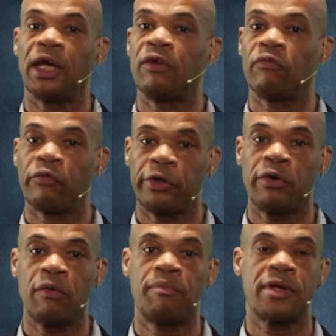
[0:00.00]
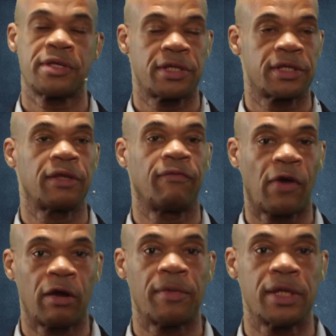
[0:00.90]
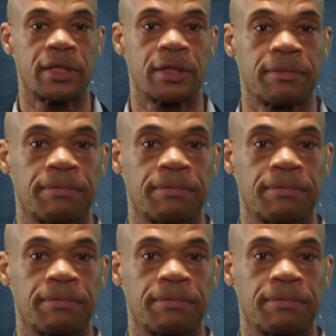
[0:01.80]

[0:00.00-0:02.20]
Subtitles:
in real business environments.